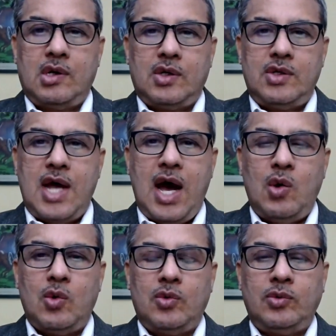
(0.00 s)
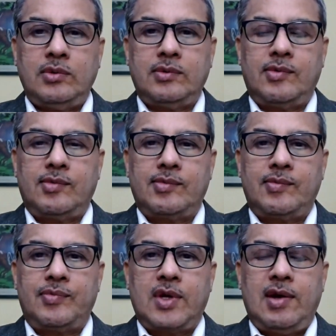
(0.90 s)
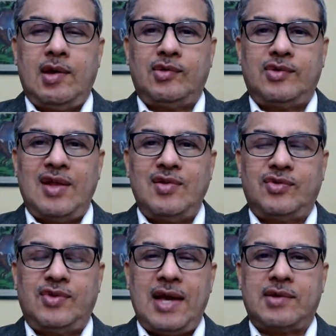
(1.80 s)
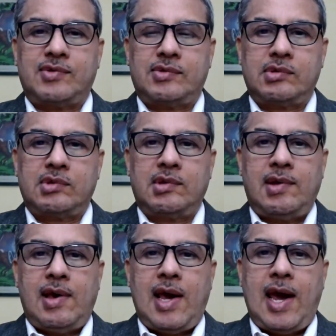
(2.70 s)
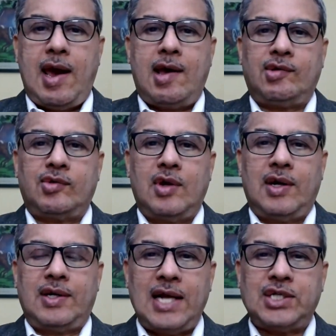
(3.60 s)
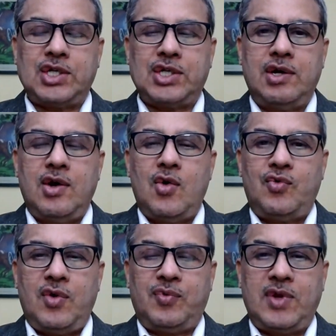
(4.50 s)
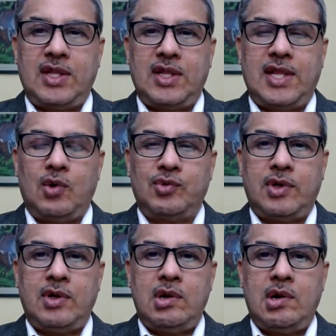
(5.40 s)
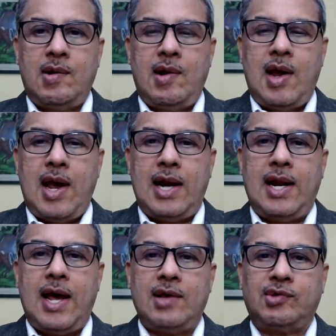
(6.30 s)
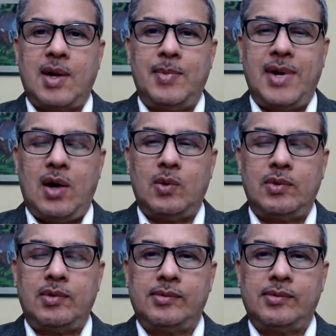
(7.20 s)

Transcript: Now Sensex has touched 50,000 and has come down.